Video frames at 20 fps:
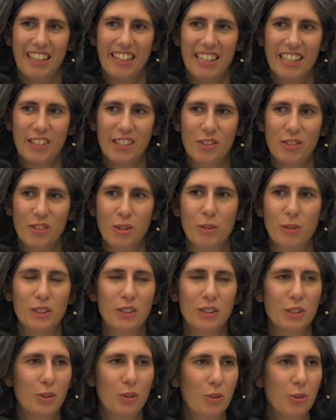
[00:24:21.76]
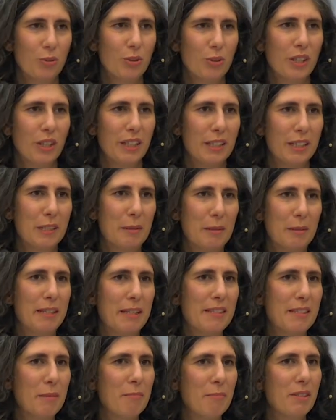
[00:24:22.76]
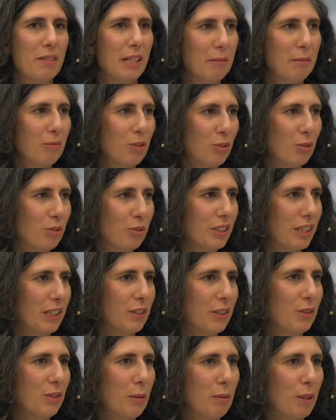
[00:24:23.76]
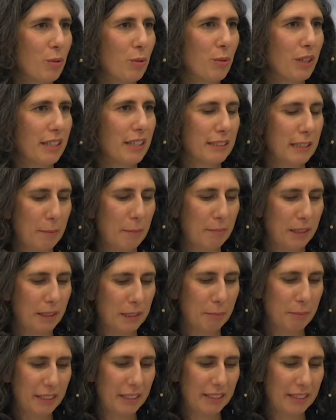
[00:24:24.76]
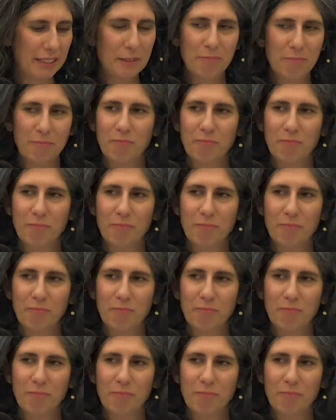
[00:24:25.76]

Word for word: I also wanted to uh, spend some time to tell you about what has kept us busy